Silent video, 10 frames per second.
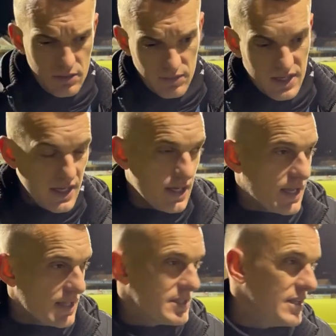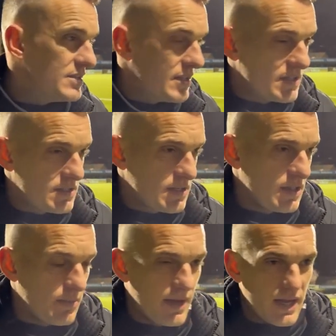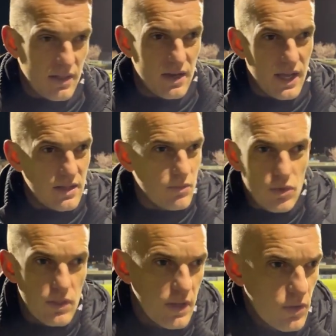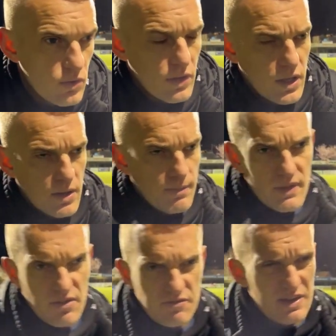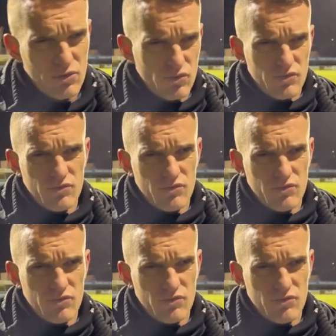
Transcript: McKee gets his and it's in the back of the net at 1-0. Linfield were